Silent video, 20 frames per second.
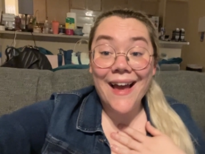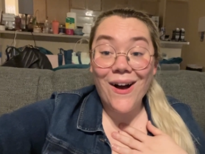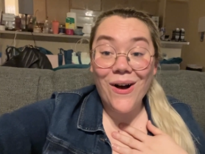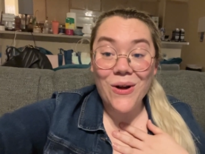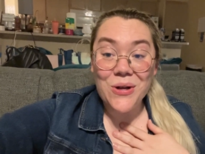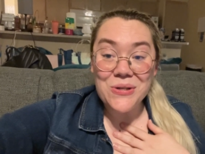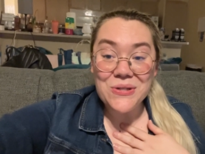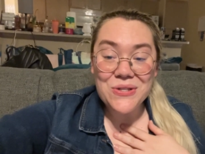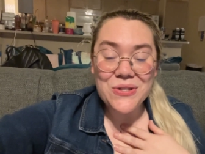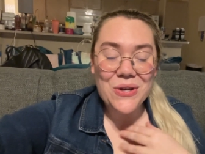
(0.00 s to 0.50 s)

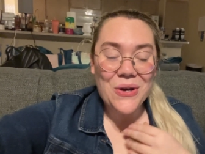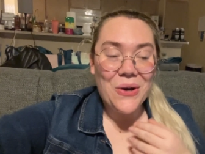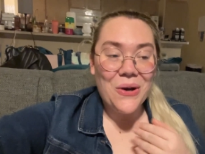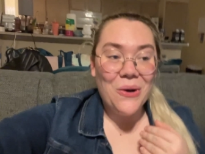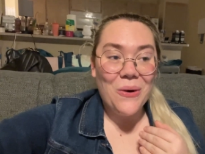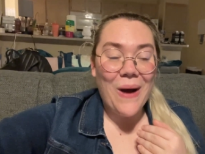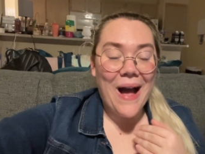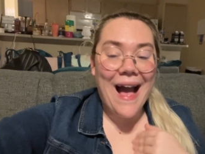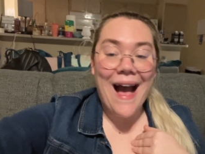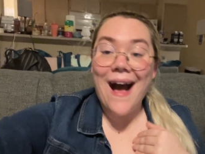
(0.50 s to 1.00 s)

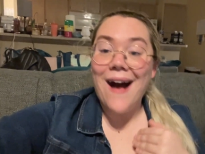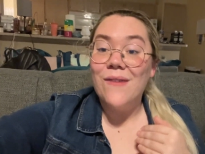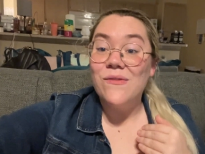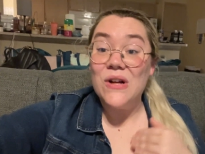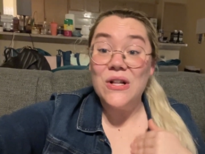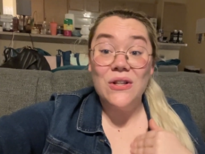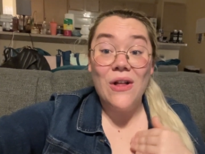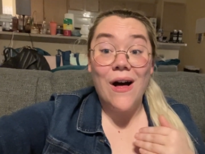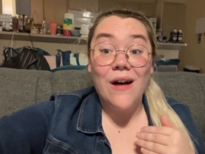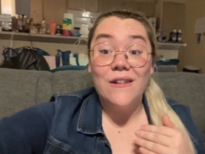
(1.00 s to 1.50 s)
also have a
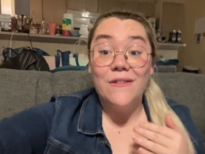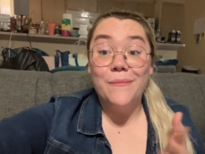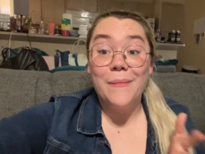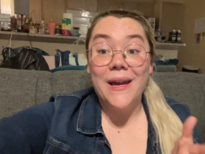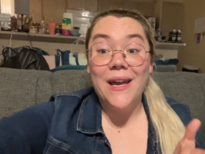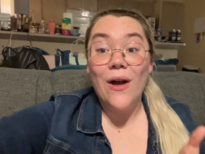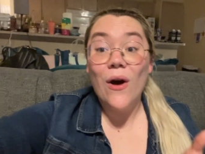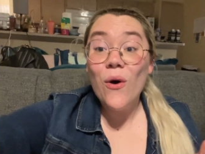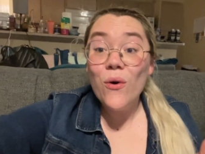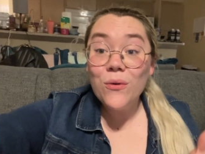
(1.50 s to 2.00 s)
lot of
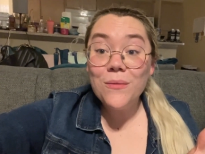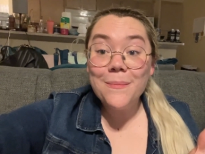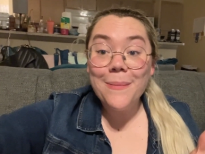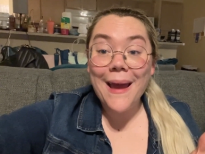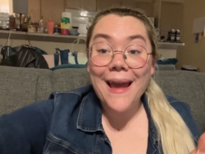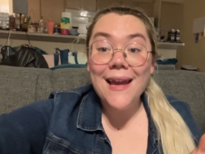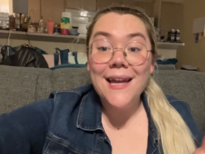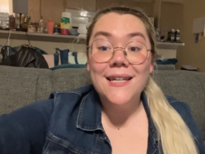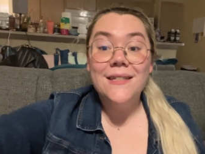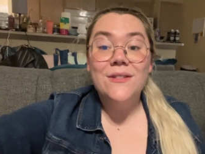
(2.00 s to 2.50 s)
my own
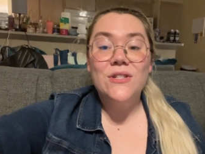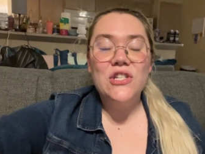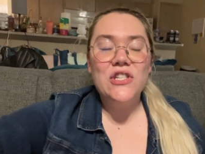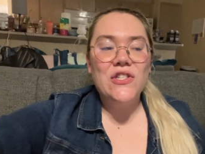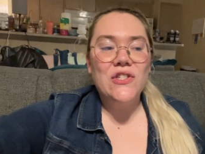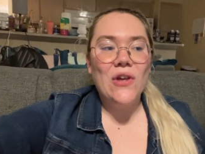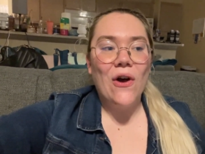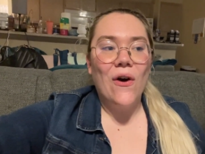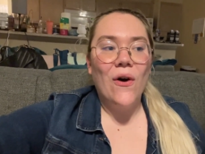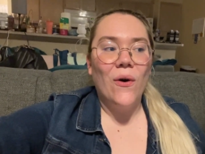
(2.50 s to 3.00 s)
paint.
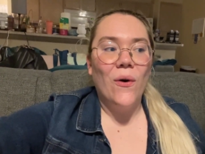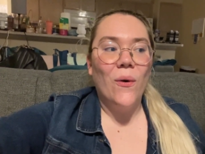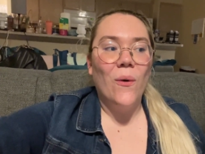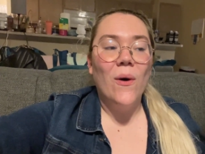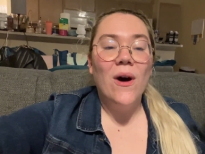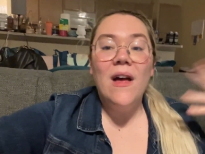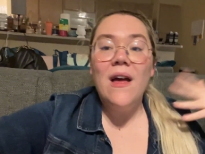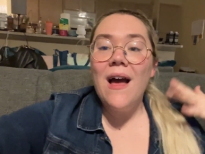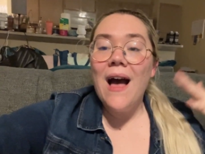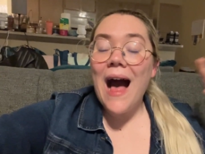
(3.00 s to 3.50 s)

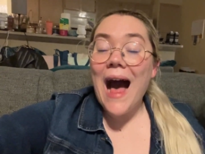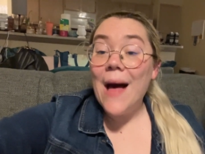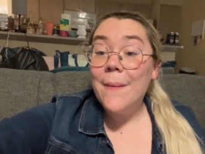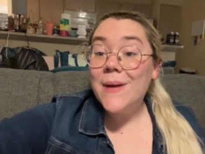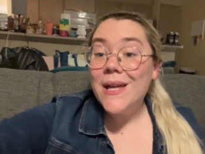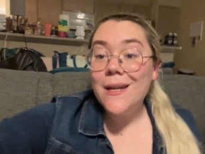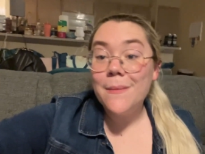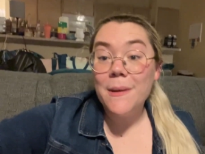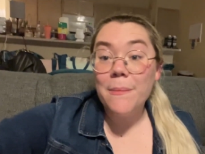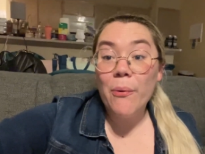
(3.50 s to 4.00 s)
So I'm
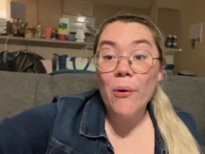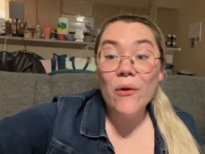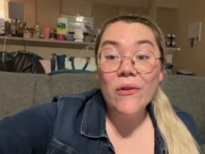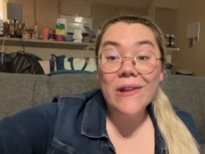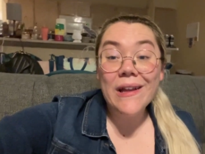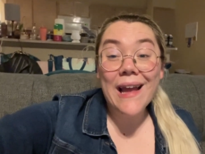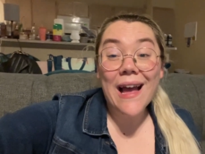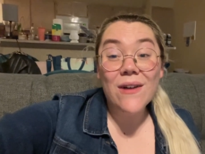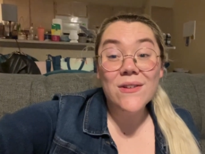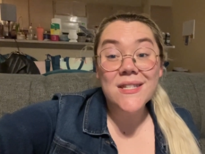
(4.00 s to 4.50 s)
gonna be
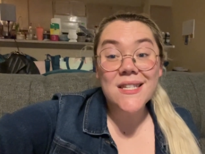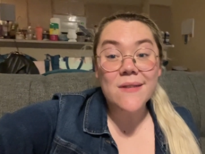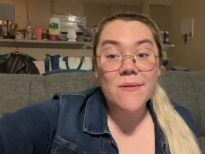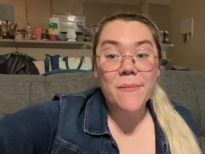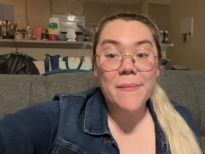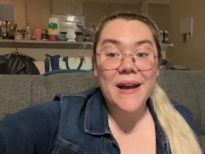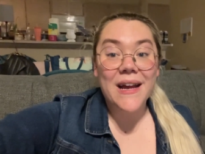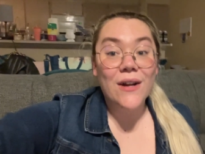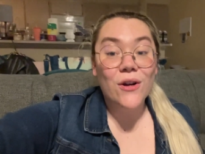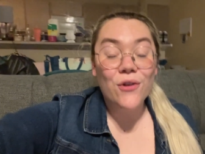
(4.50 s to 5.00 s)
pulling out some of
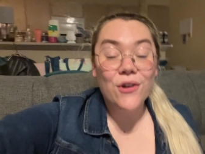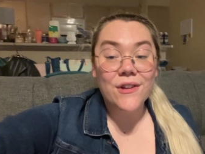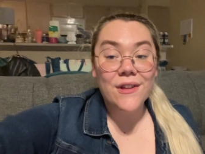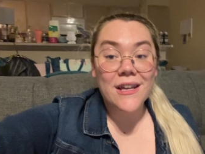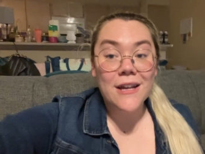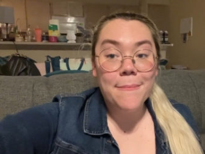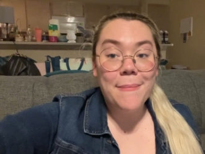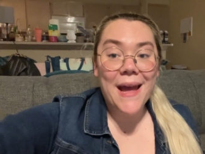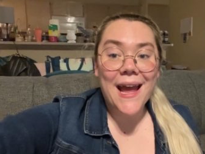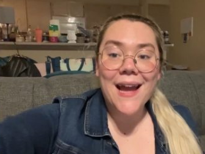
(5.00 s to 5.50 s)
my acrylic
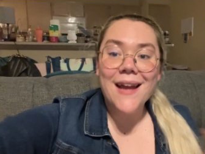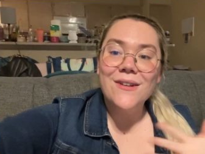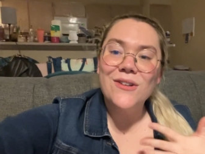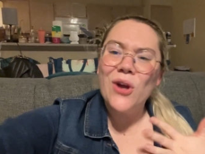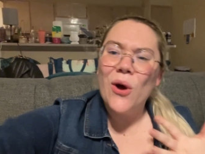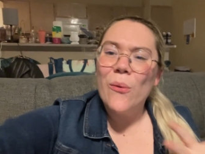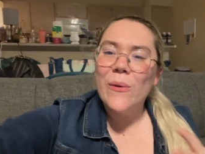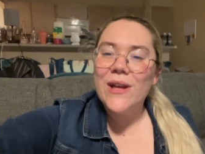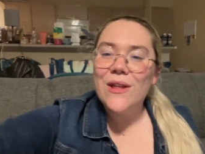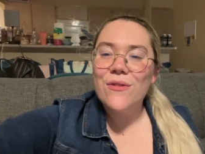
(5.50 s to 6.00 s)
acrylic paint,
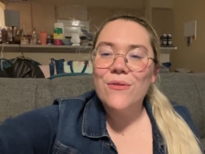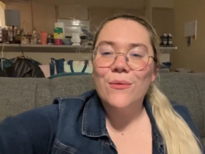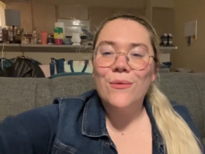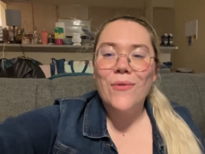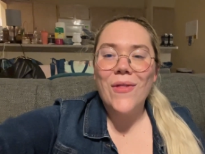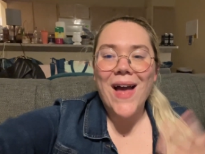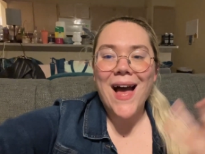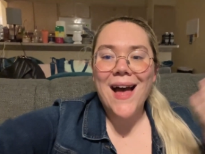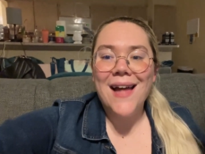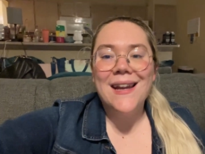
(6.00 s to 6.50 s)
going through
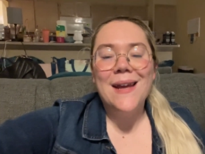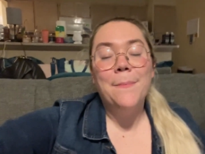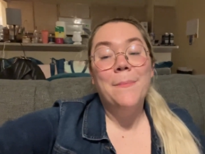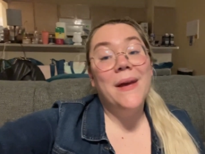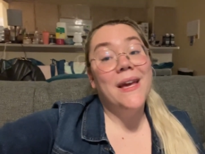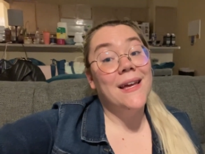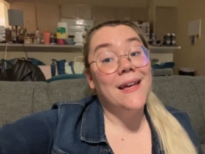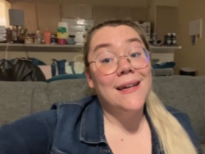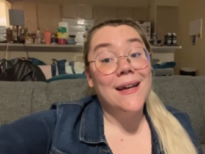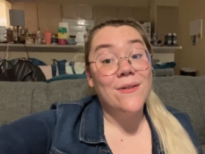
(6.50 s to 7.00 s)
that and
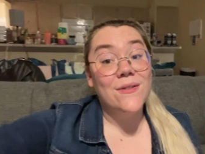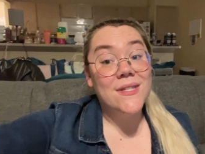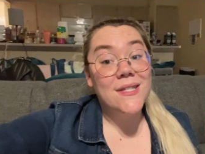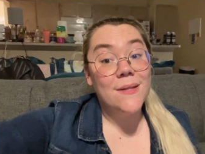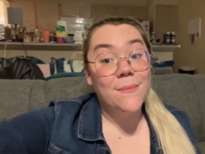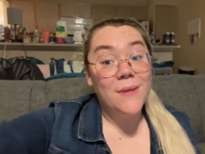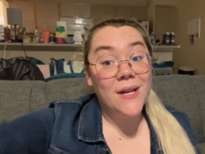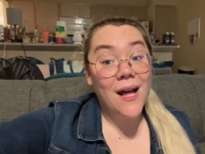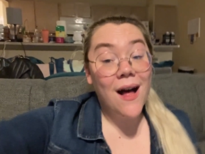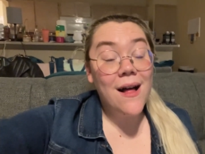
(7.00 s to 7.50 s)
picking out
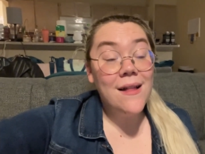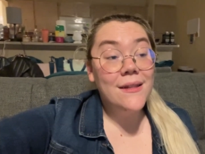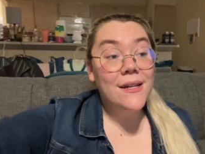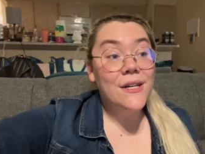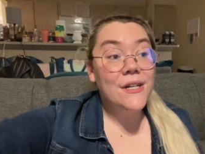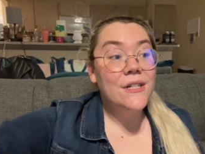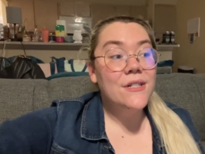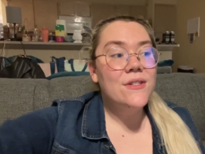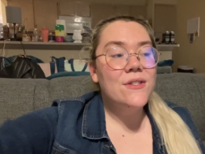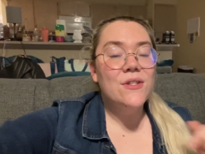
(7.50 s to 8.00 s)
some
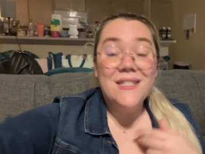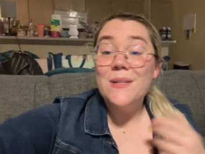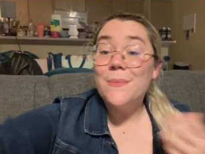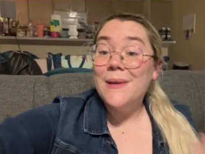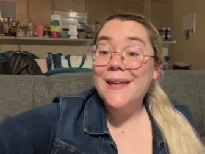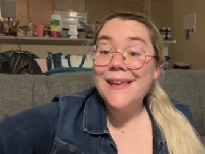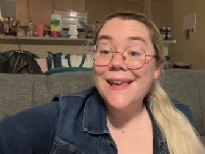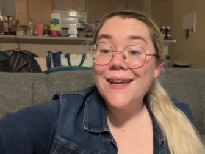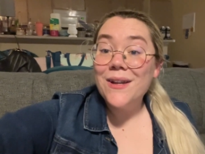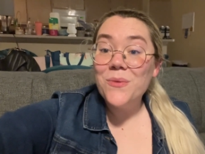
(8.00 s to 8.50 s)
colors to
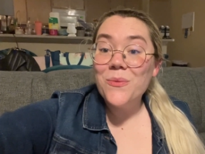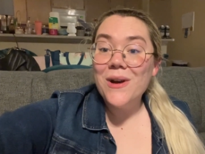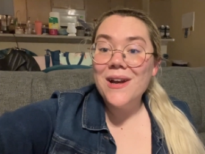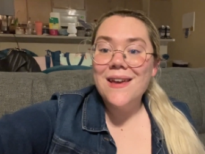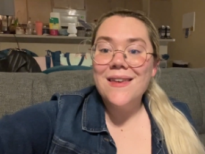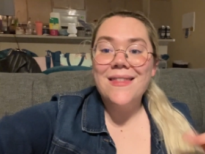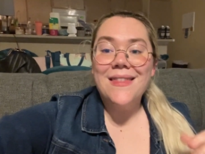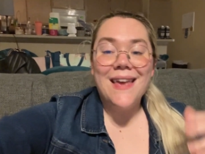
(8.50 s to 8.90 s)
begin with.